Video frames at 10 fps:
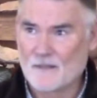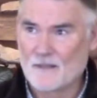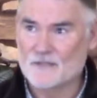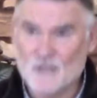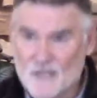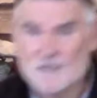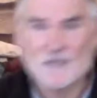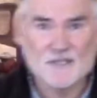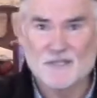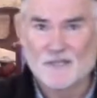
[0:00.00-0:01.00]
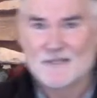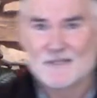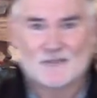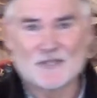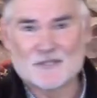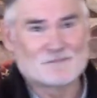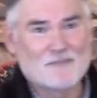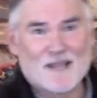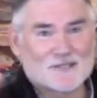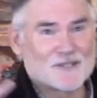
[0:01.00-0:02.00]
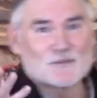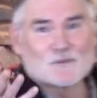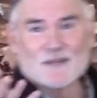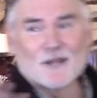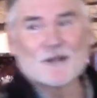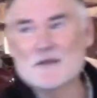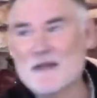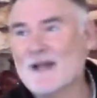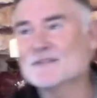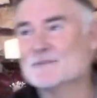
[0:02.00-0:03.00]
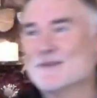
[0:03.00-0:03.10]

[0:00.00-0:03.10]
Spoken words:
And Jesus just makes this little announcement